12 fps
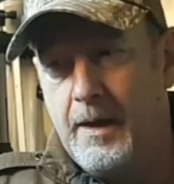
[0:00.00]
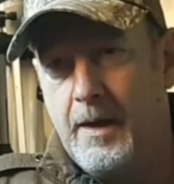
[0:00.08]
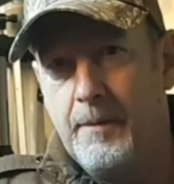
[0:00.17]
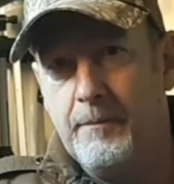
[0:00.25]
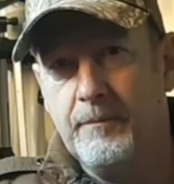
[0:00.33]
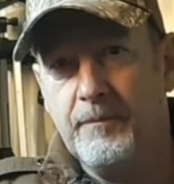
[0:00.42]

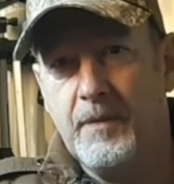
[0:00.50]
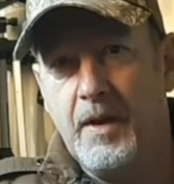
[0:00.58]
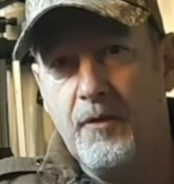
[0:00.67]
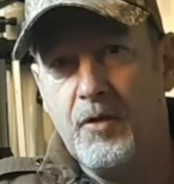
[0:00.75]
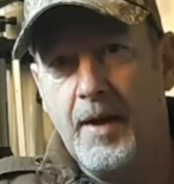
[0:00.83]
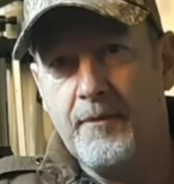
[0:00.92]
I've
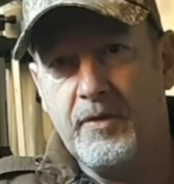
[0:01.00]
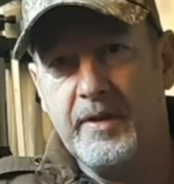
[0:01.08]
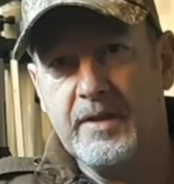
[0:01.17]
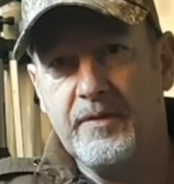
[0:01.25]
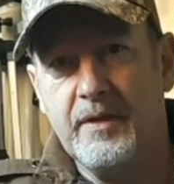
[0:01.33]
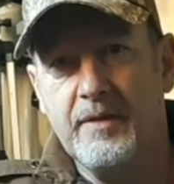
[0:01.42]
got other
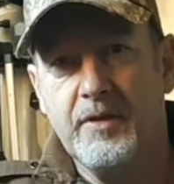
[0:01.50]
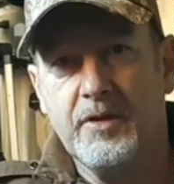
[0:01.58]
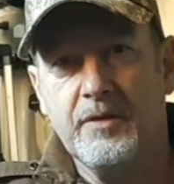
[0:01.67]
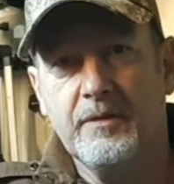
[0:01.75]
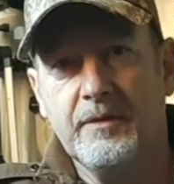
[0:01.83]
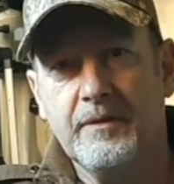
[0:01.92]
things for night vision,